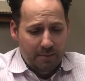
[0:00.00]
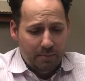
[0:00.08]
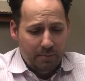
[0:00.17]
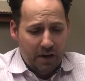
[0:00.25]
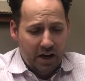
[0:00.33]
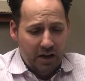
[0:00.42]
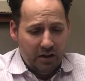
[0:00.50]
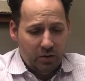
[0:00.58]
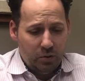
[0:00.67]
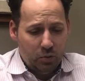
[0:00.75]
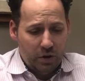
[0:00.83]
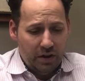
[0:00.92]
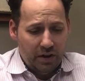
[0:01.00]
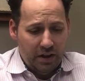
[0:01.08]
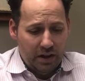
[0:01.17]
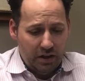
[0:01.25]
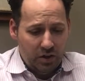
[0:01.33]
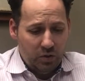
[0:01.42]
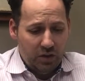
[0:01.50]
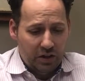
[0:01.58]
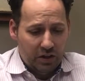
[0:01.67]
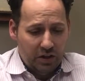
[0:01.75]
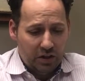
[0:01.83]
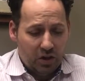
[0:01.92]
but when you
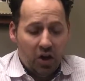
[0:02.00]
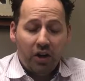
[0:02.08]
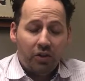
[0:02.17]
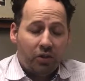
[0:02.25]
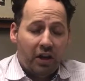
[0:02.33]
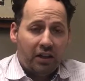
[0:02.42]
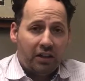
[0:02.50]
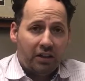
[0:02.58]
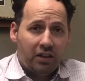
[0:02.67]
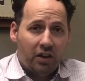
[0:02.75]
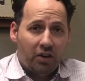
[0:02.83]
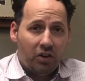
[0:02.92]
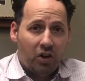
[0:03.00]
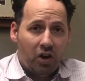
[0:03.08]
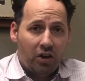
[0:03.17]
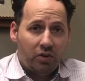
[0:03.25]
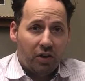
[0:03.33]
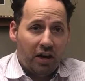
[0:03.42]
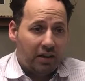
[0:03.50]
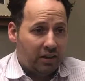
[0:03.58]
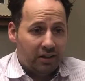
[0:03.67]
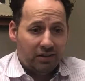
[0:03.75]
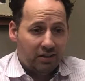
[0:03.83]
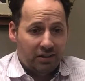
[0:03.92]
get the contract, get it under contract, it
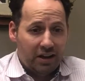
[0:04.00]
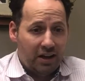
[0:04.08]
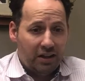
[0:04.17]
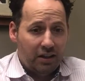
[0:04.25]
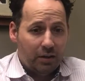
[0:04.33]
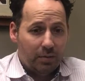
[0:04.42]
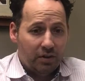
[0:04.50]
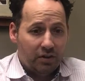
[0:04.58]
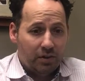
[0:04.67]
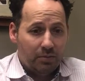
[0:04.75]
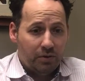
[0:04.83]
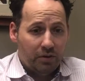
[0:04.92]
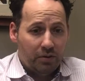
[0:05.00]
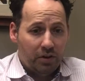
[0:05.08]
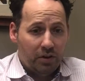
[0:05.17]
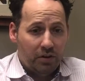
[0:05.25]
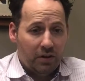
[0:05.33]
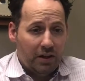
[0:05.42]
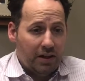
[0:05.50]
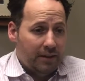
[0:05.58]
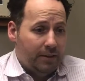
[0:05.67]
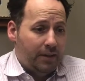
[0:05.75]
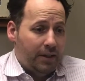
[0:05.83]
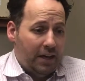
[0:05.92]
doesn't say anything about Sub-Zero,
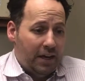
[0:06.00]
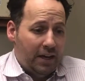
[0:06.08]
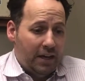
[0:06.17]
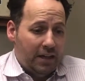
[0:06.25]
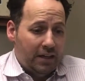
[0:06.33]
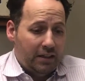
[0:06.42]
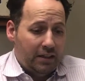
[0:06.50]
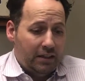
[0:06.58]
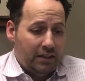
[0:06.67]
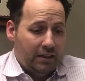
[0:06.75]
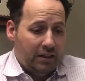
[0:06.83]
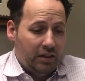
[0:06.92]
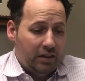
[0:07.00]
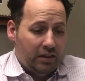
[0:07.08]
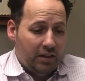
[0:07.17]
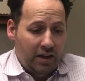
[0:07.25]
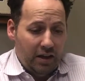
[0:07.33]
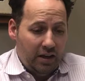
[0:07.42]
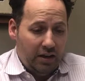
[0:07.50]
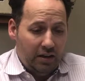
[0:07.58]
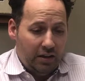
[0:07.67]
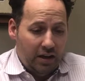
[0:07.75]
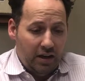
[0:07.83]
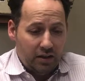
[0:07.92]
and
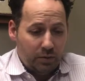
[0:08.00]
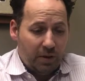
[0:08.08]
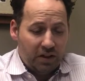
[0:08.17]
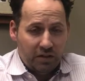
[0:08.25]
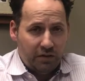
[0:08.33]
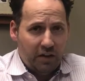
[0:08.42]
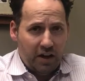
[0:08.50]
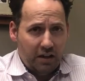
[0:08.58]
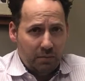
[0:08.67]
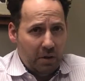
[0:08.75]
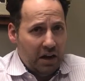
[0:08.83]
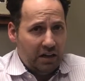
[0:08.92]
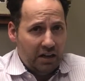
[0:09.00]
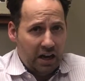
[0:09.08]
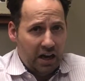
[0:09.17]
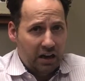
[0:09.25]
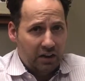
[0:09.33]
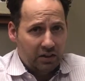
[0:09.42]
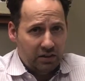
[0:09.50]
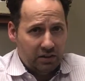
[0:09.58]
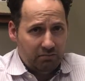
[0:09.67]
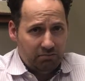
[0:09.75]
they specify the May tags